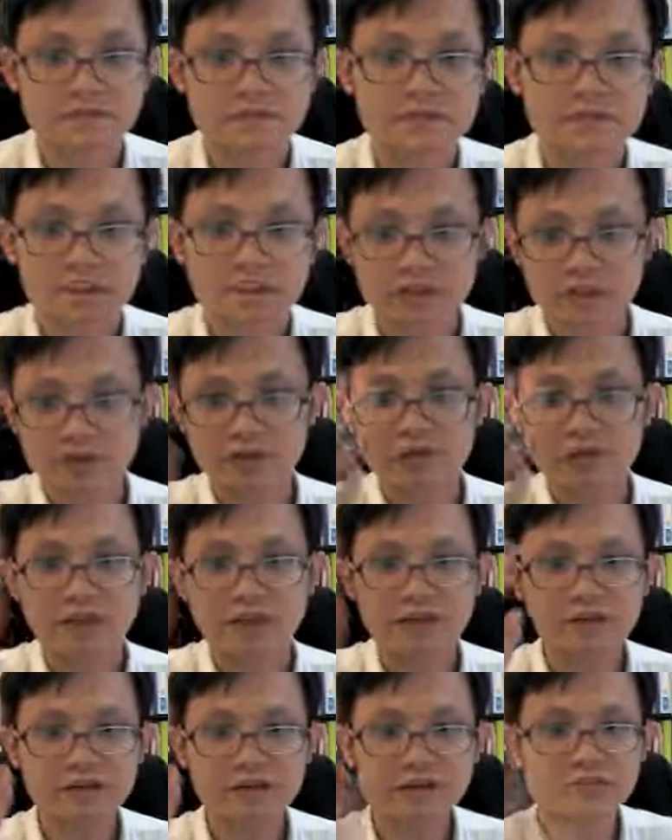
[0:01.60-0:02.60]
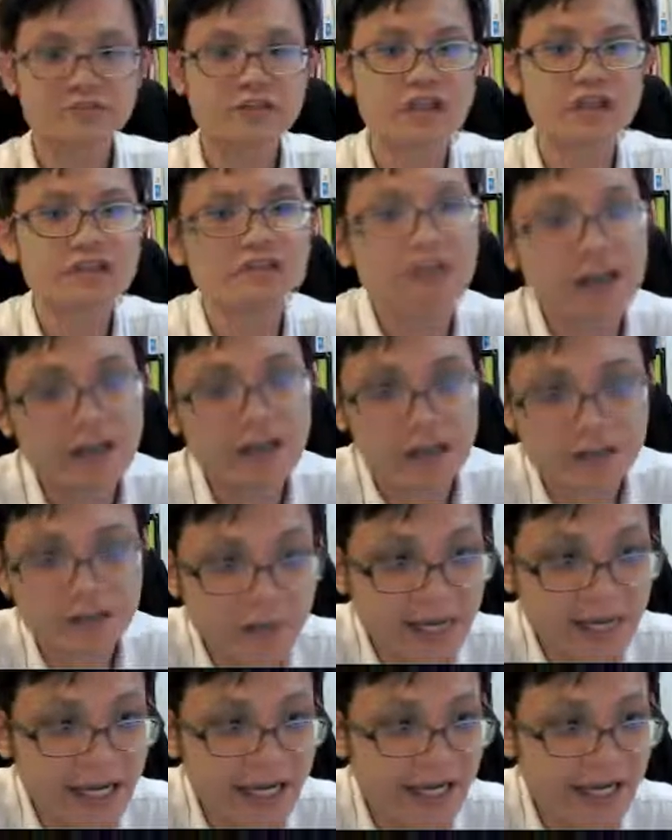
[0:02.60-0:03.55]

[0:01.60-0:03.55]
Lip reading: So, hello students, welcome back,